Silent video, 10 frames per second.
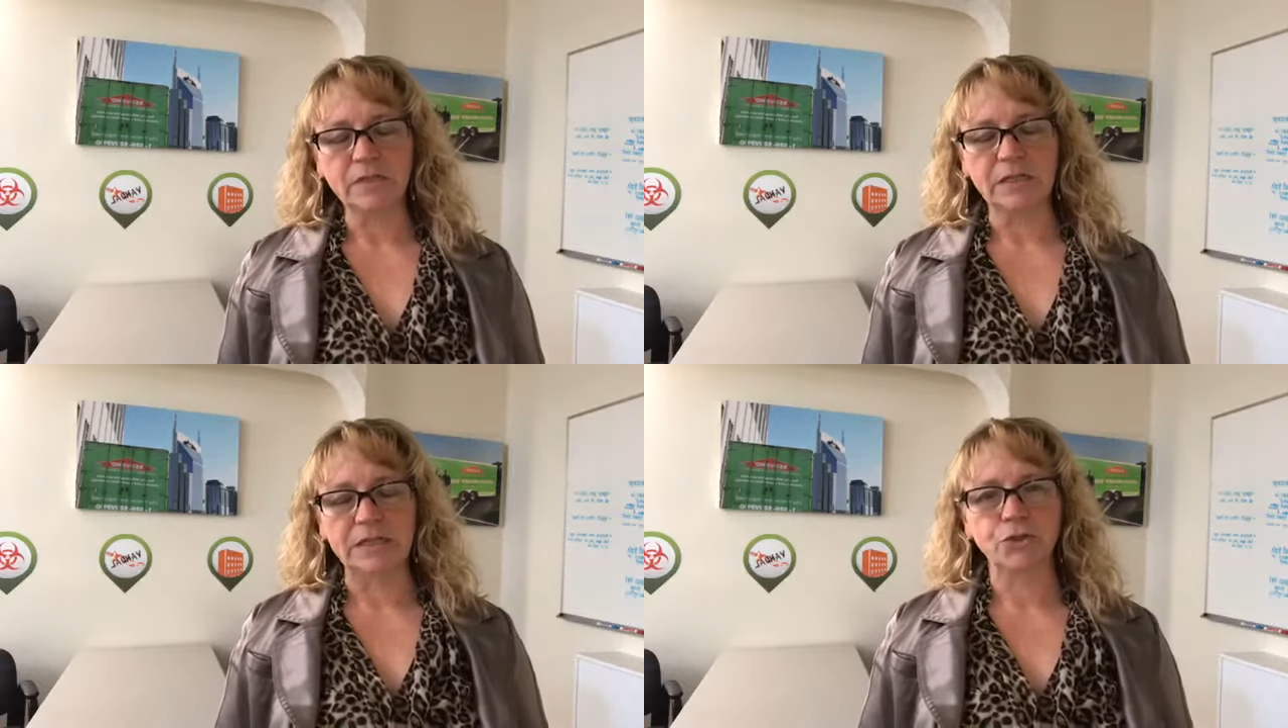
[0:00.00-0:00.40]

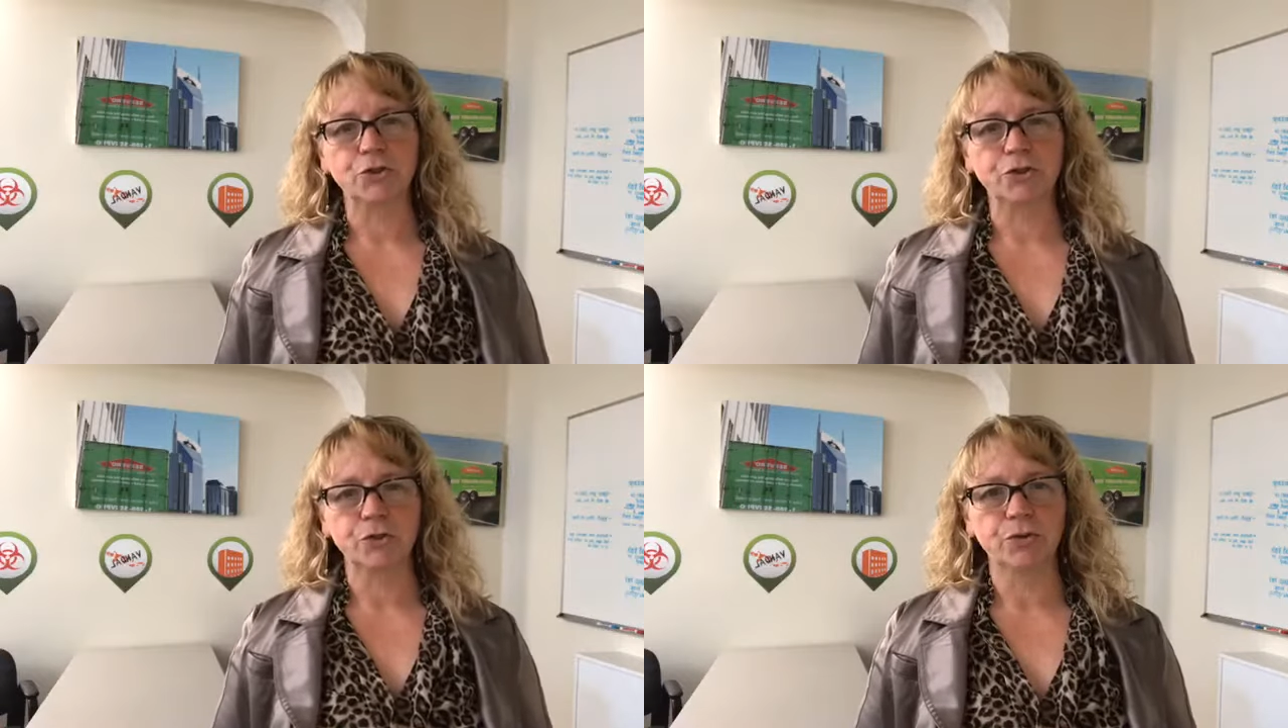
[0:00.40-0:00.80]

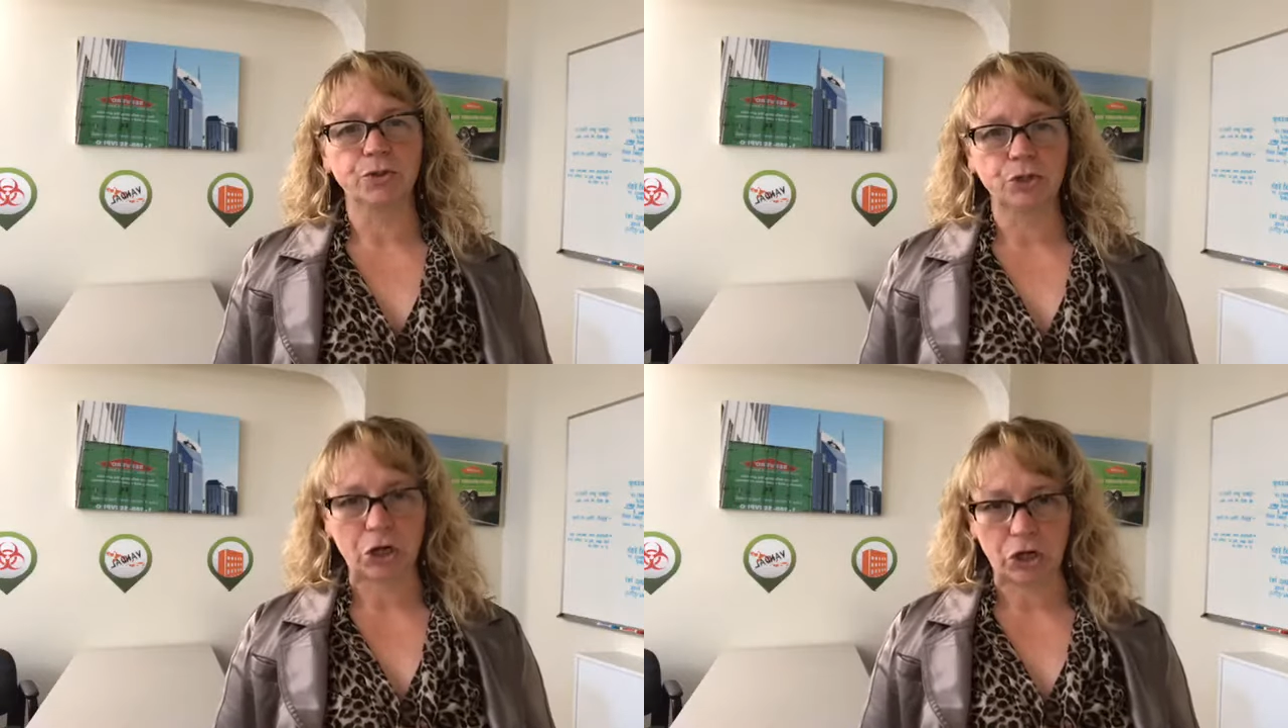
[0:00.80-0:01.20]

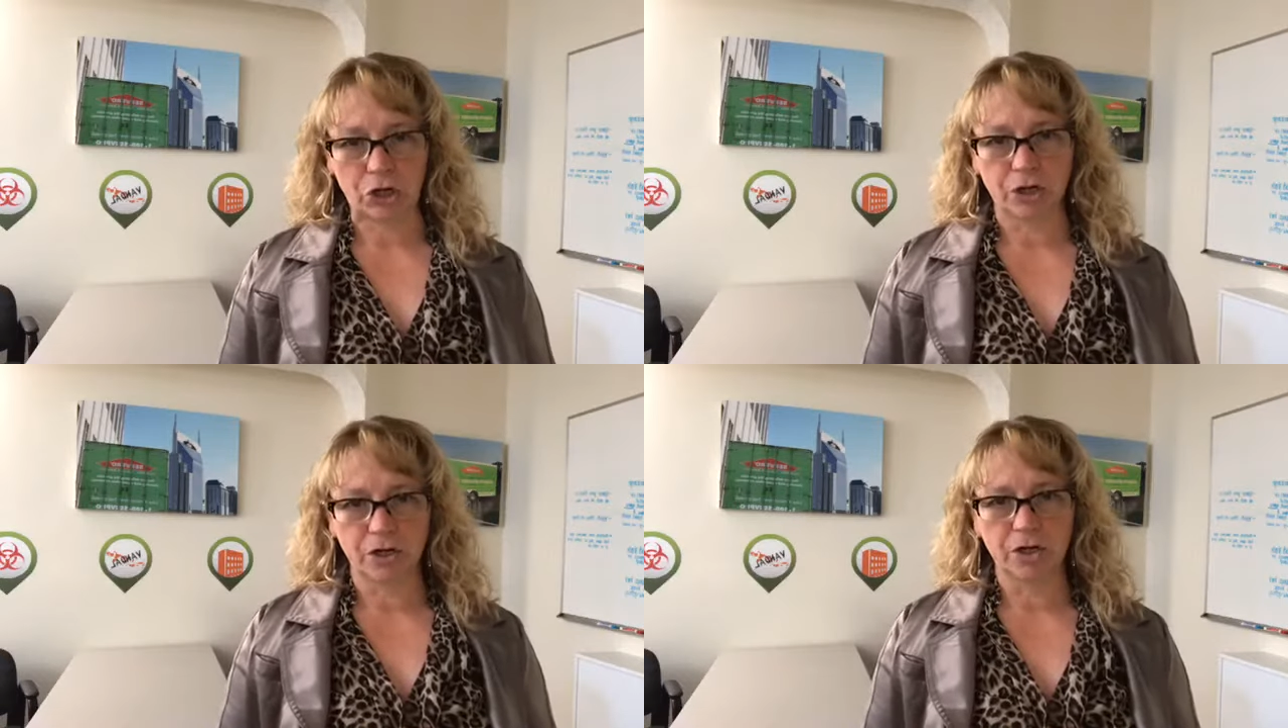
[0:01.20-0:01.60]
introduces
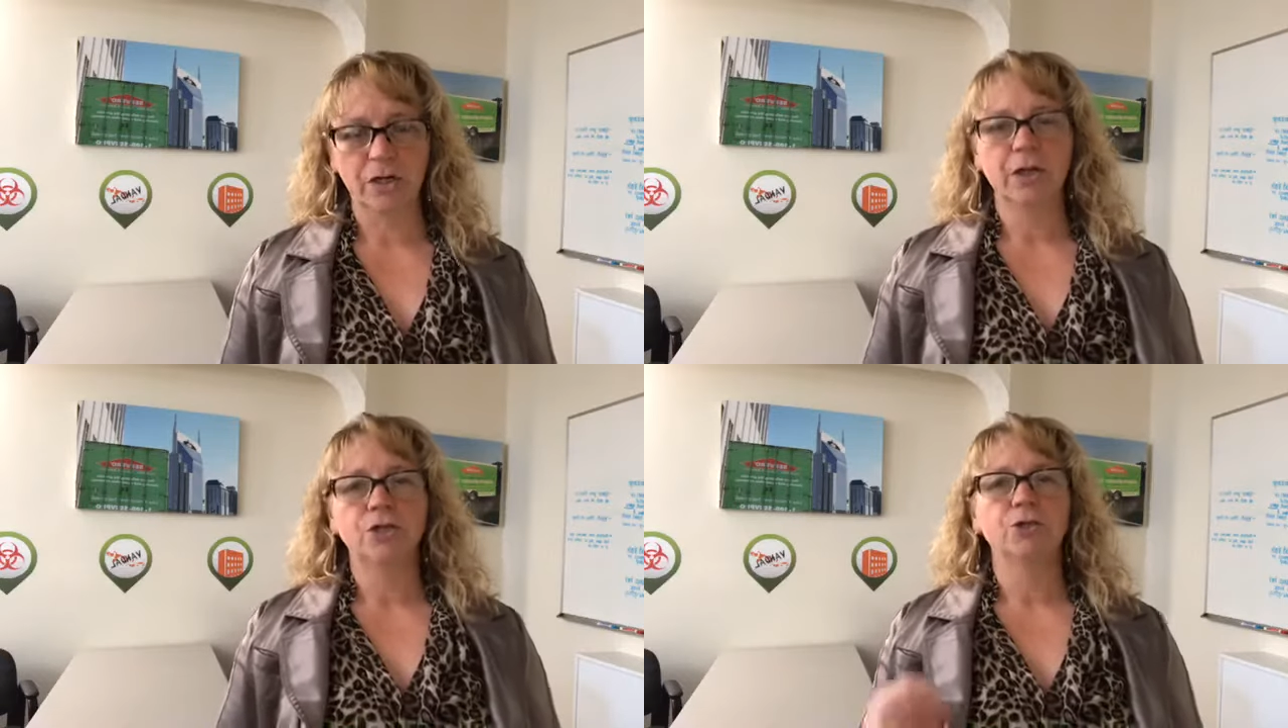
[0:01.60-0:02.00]
her
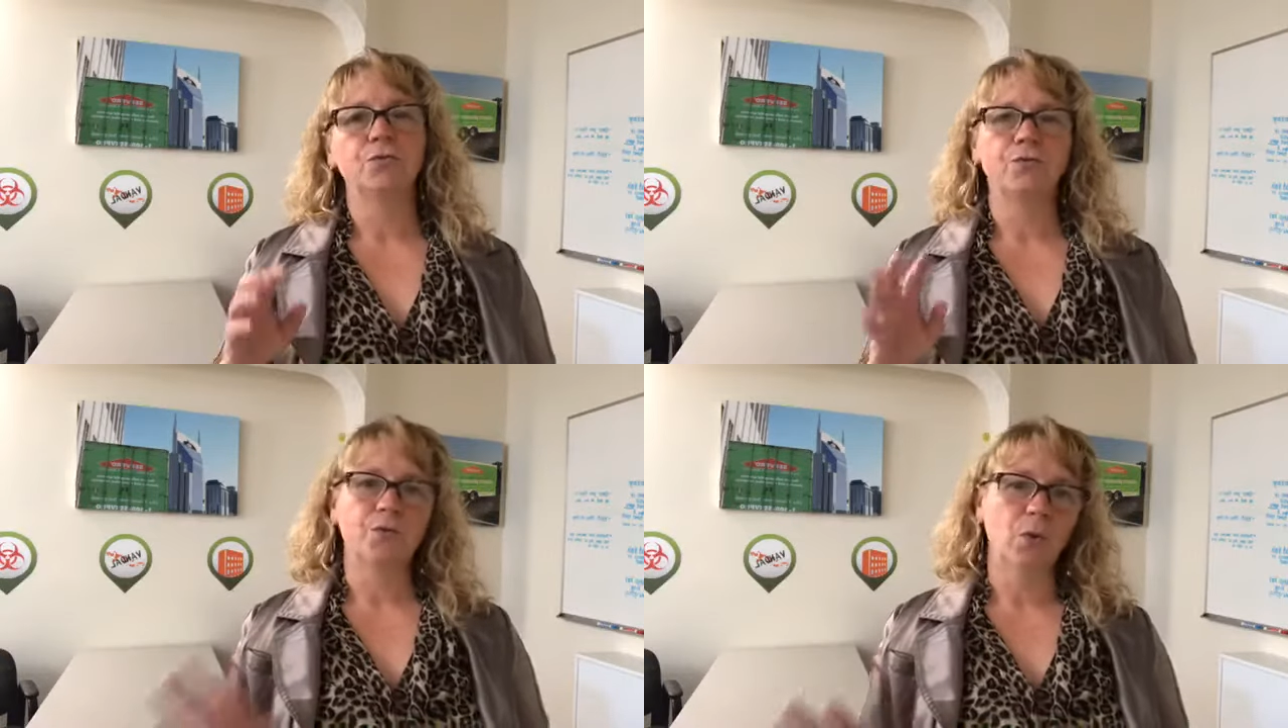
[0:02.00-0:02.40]
to
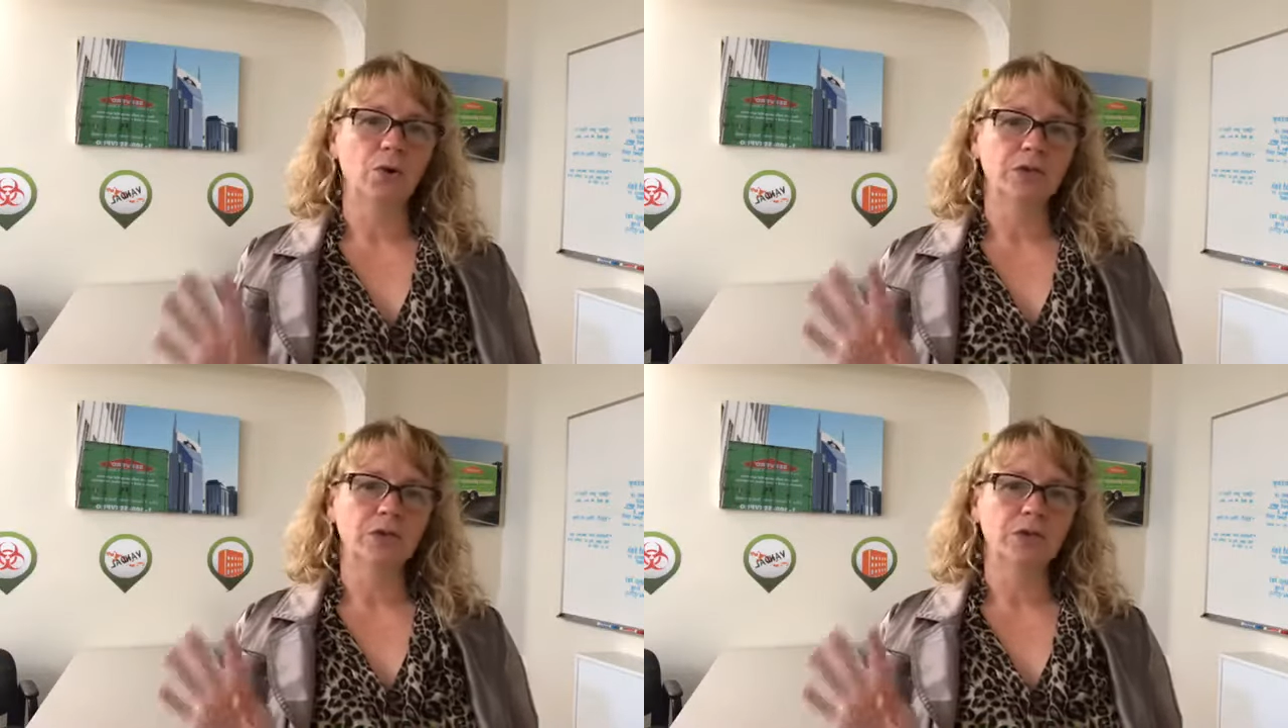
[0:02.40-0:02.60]
4